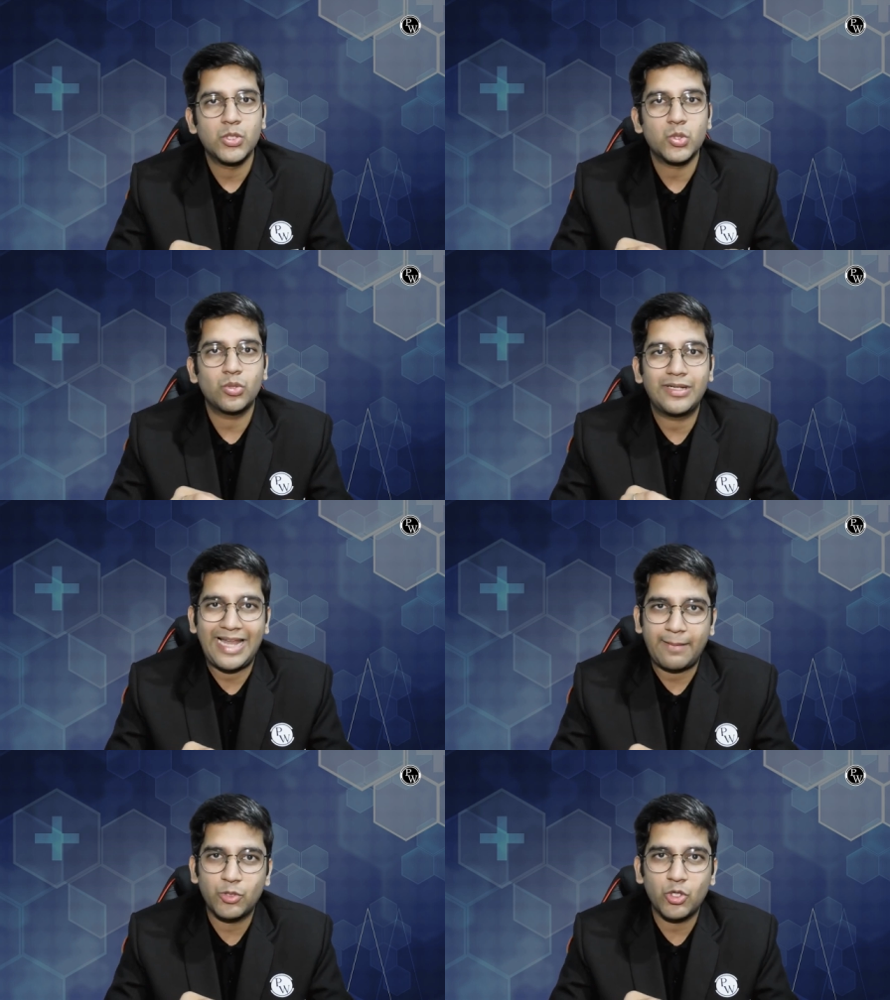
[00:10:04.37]
So a
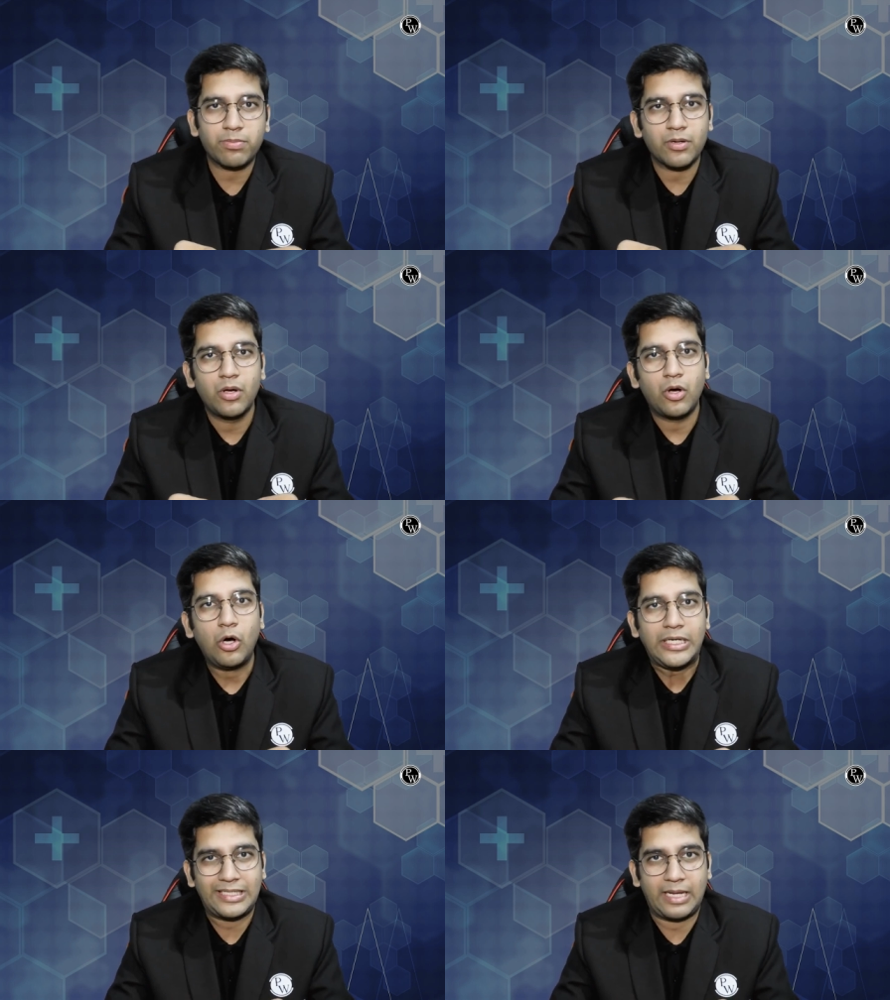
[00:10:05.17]
laptop
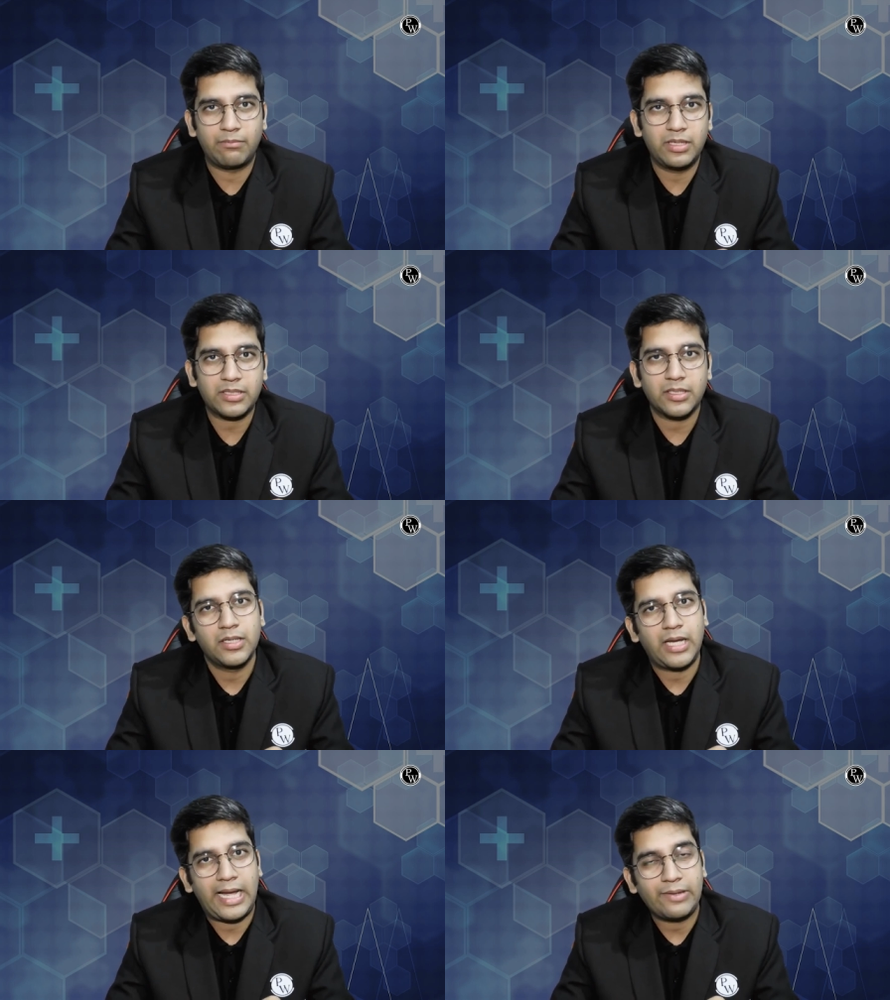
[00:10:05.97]
or a tablet
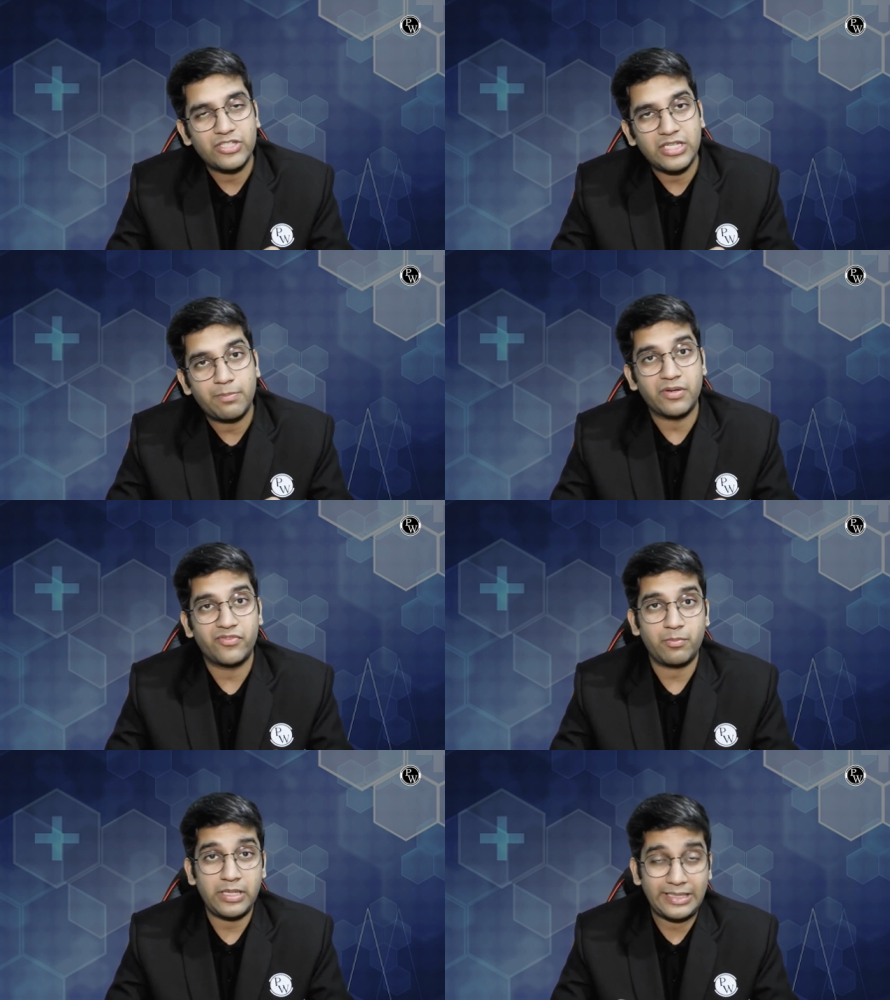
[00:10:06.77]
I would say
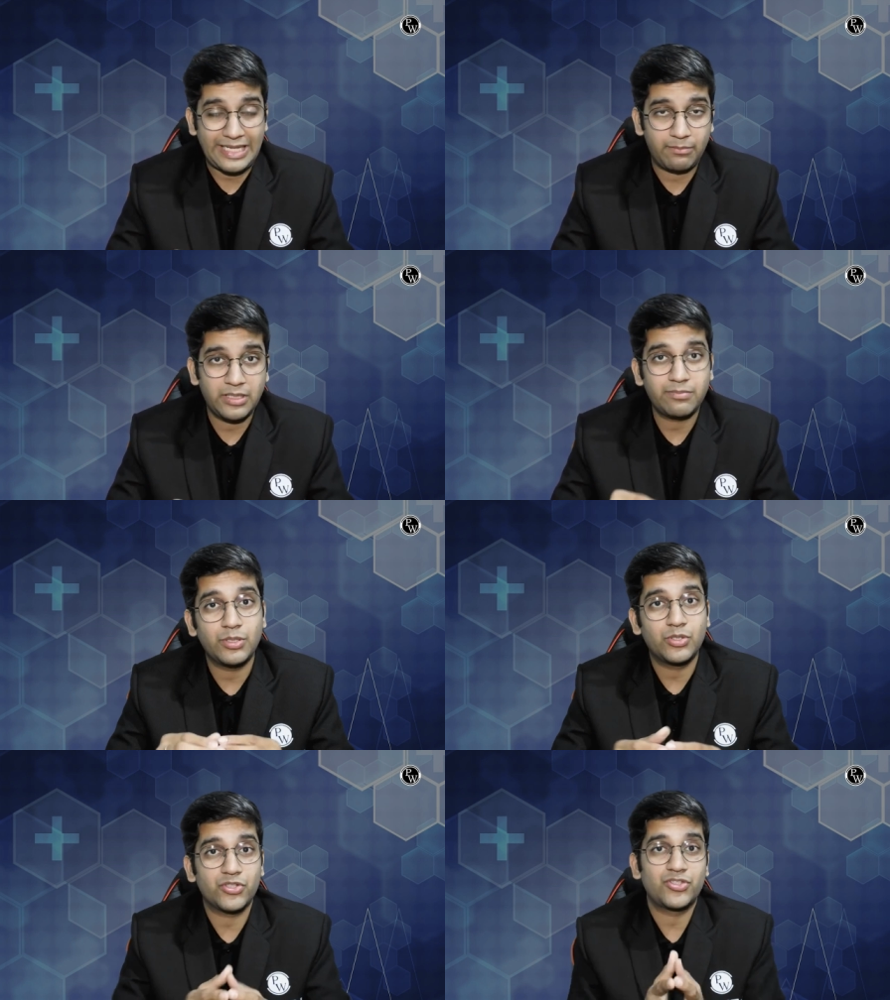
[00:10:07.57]
preferably a tablet
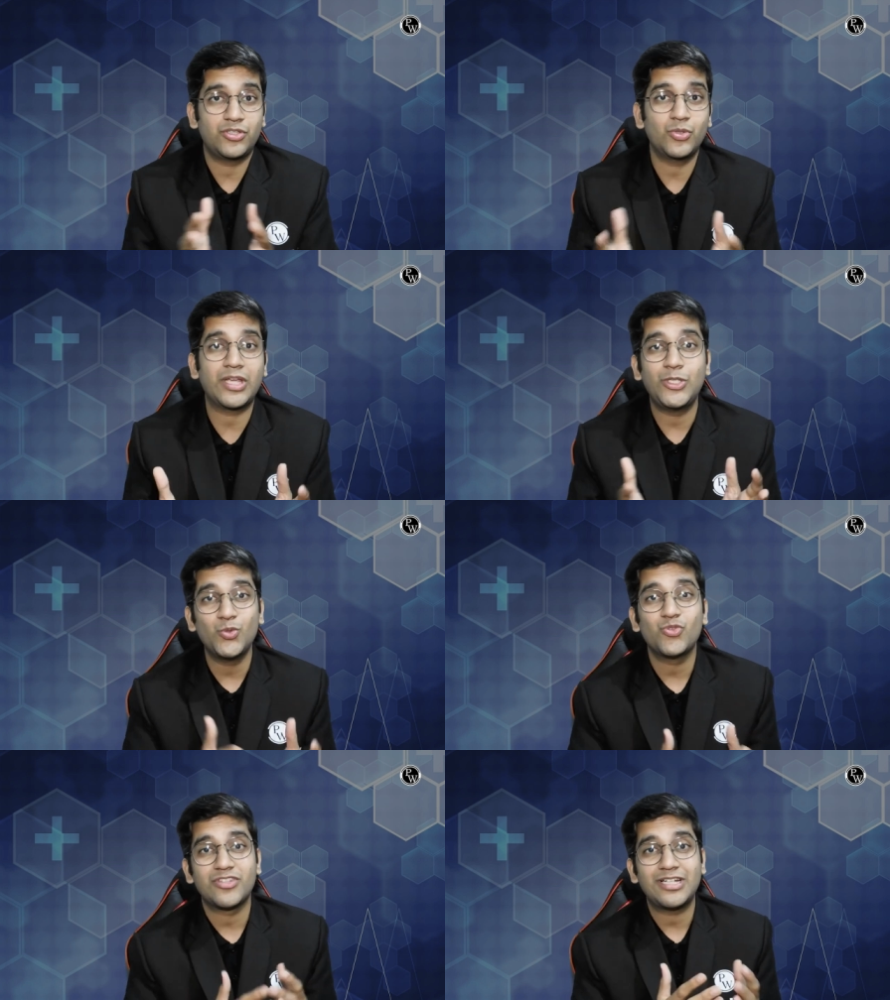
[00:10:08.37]
because you can
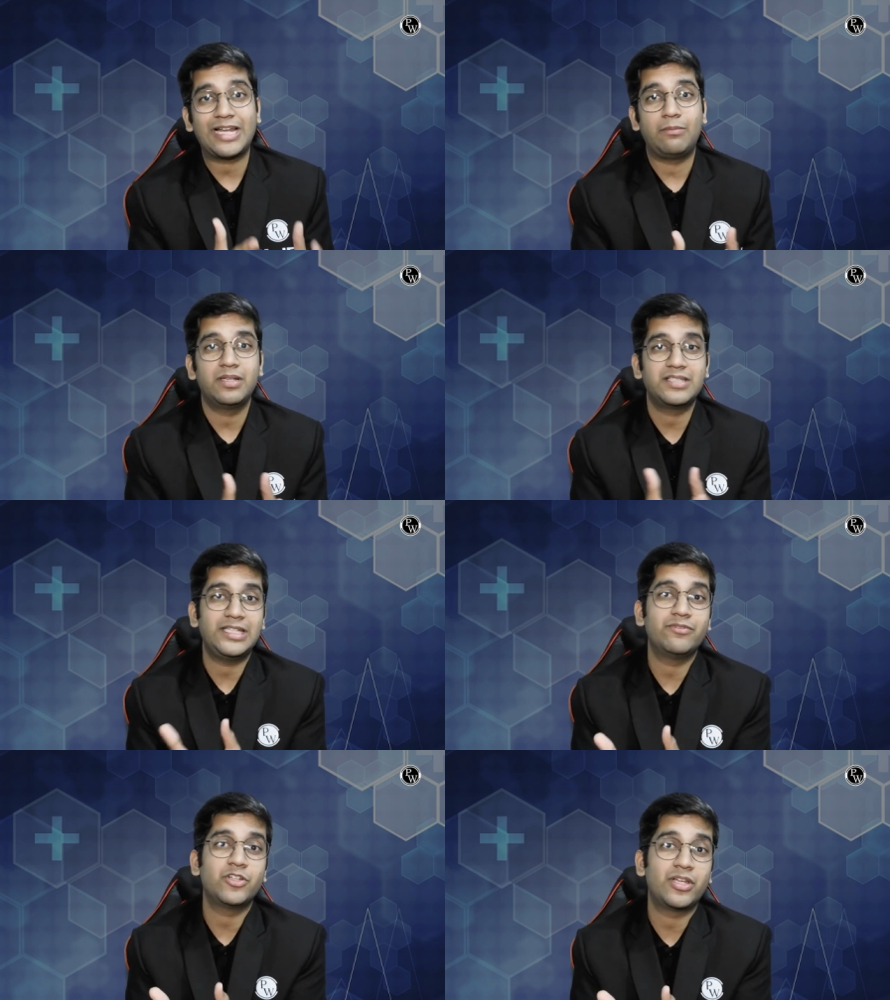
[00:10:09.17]
use the tablets
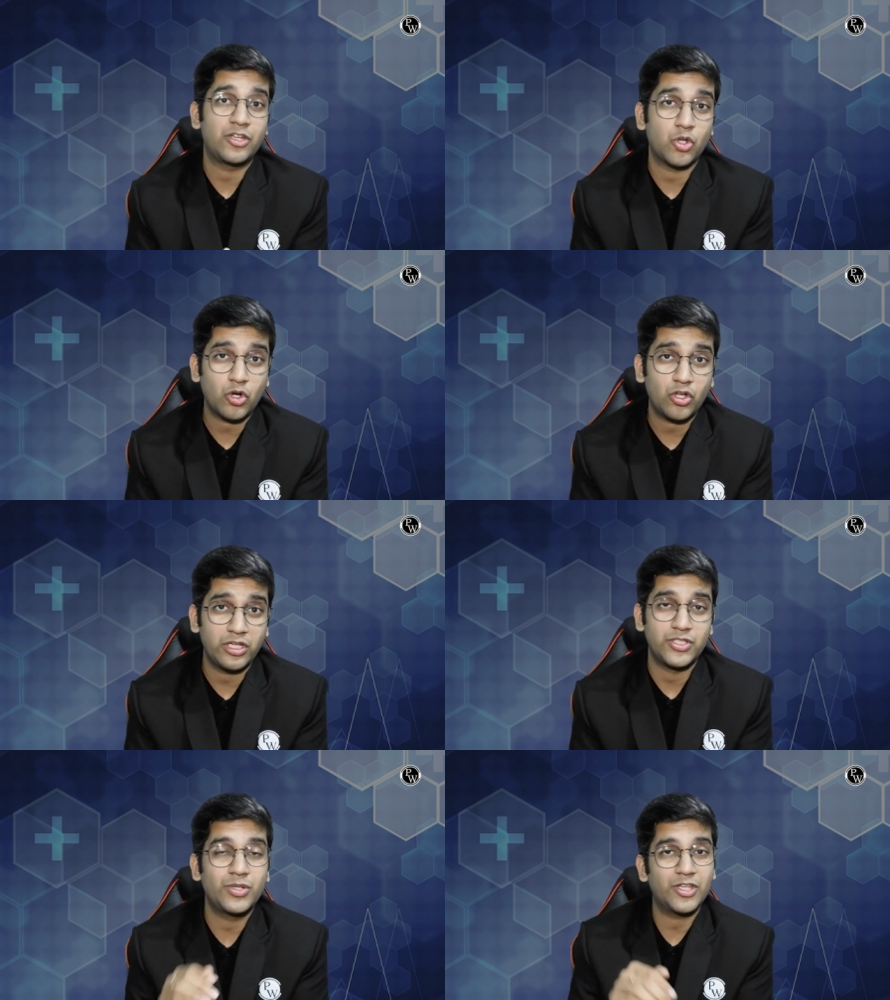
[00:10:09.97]
even in the
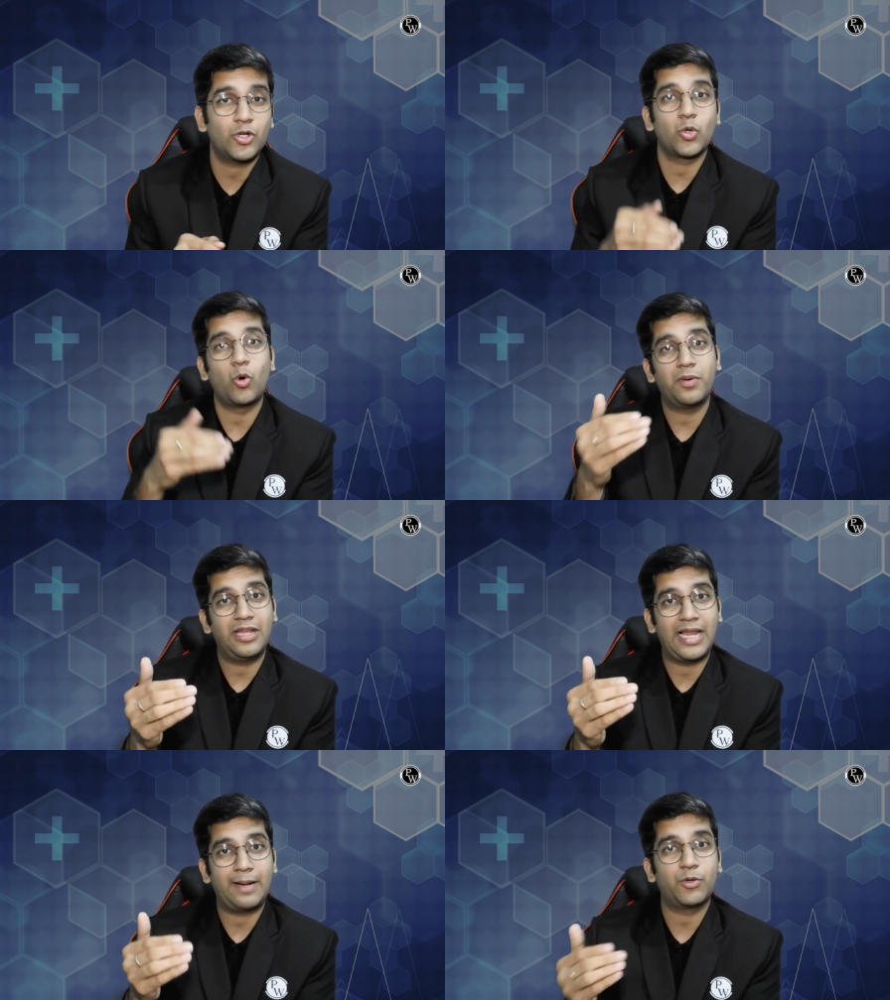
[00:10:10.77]
college. You cannot open a
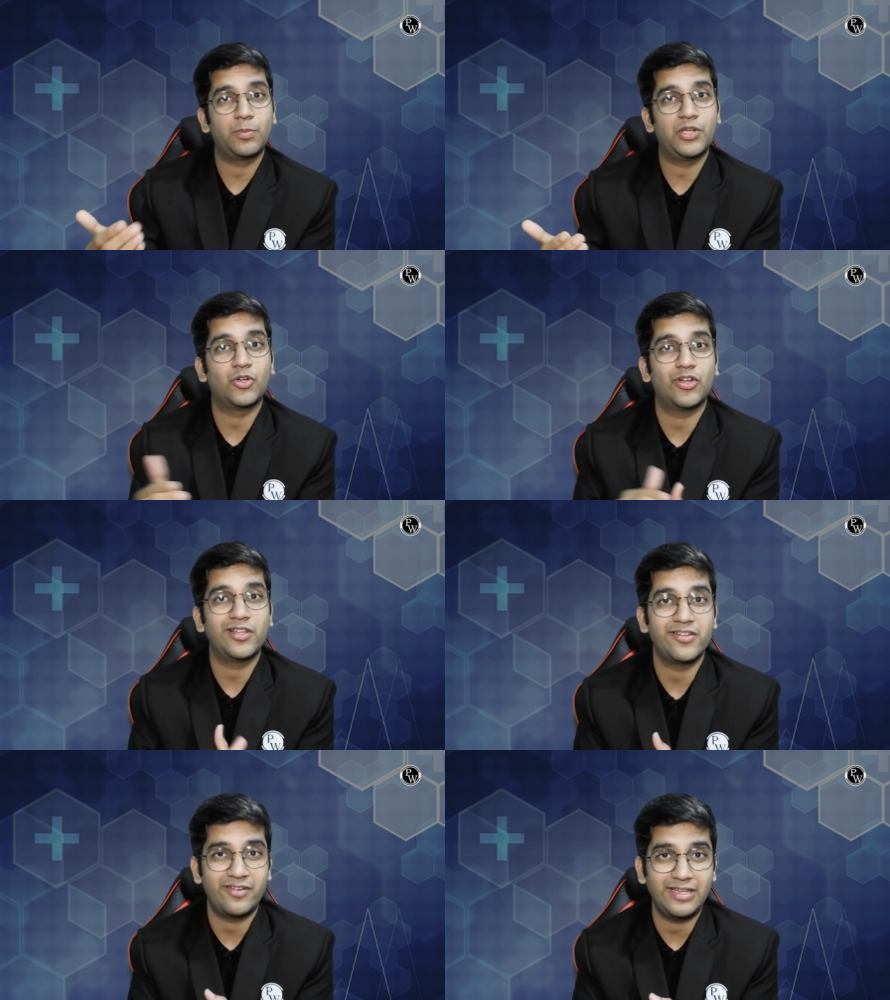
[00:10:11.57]
laptop in a
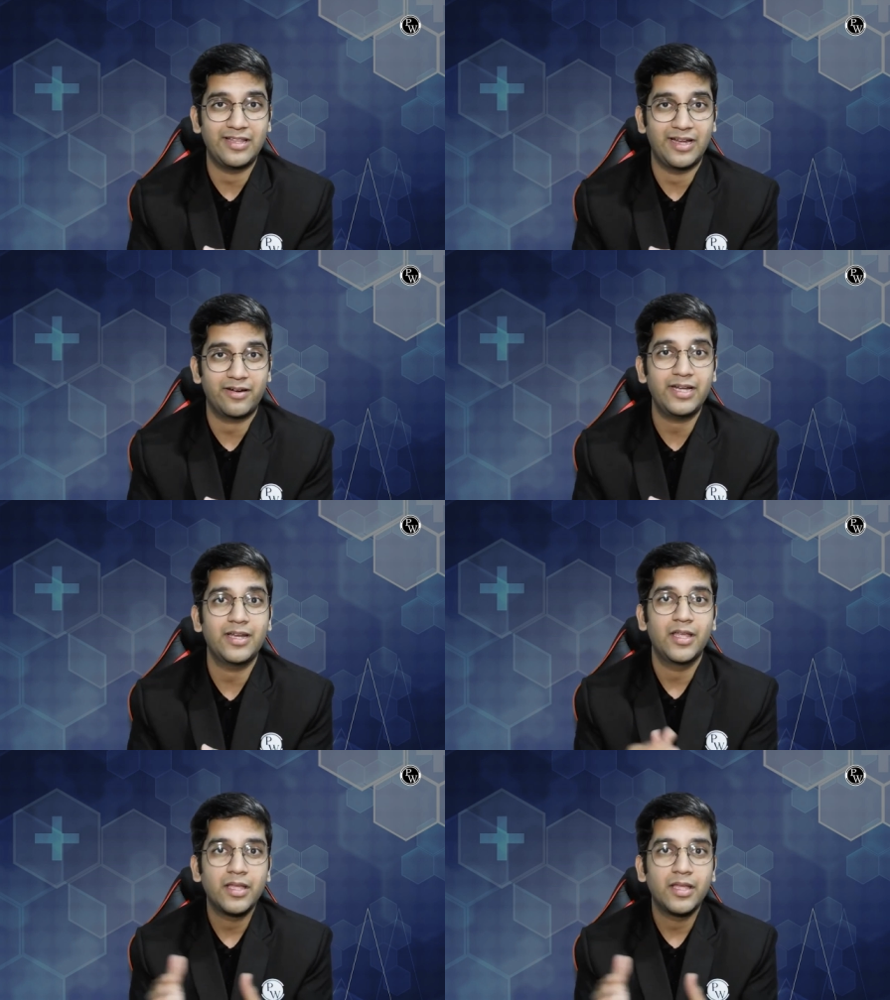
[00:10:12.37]
college and read that, right?